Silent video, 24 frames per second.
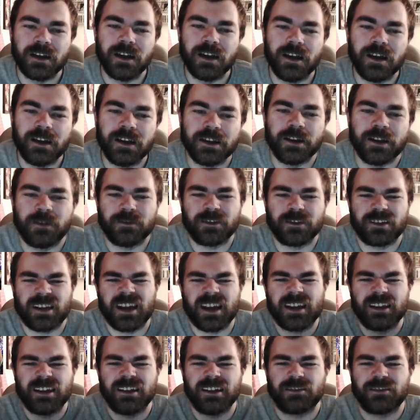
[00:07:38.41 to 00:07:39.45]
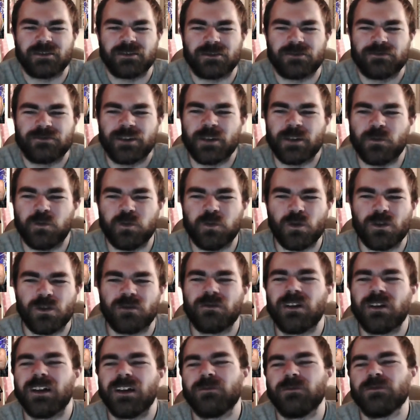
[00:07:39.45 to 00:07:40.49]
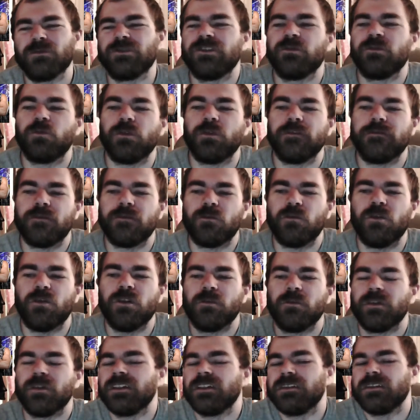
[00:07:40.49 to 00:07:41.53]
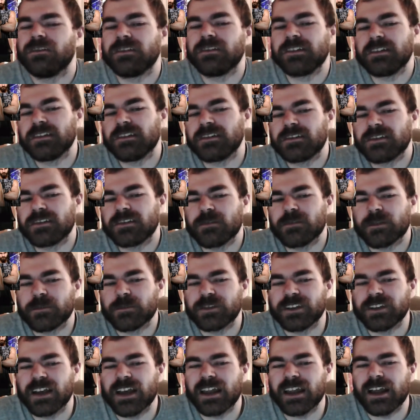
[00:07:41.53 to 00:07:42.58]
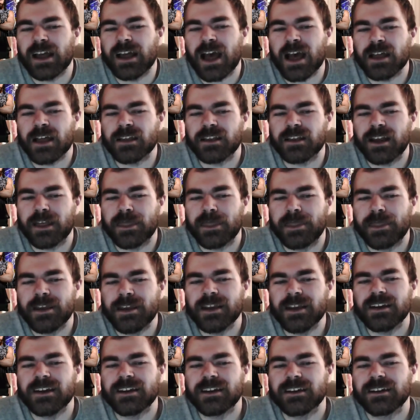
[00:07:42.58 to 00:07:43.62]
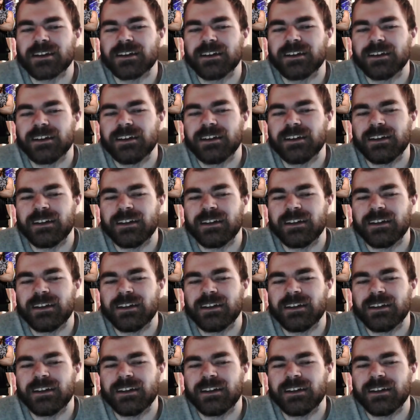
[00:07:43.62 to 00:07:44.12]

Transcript: They kind of trade one. Well, I won't trade one for one, but you see what I'm saying. I think